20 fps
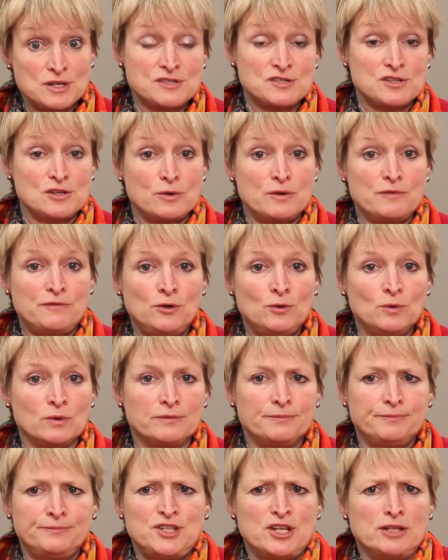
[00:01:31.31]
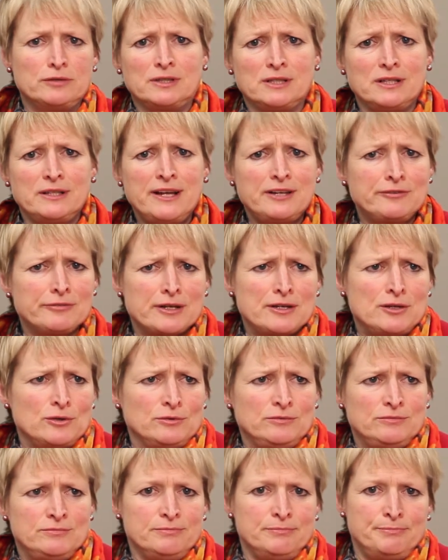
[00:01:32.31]
So if you were General Electric,
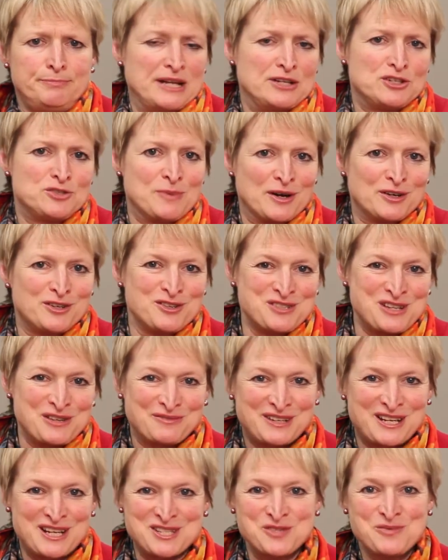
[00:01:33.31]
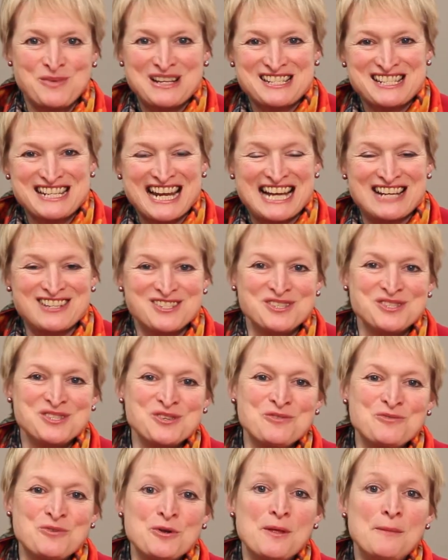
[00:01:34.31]
you benchmarked yourself against Westinghouse and
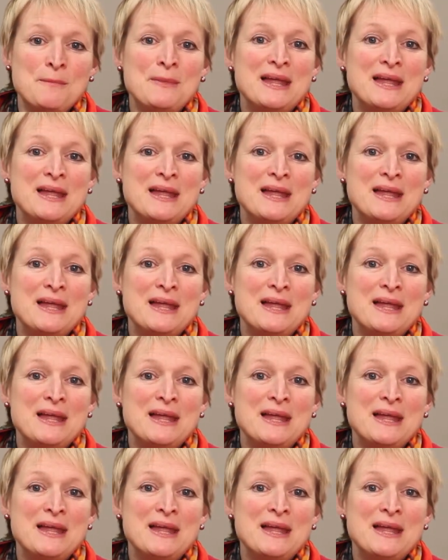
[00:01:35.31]
so forth.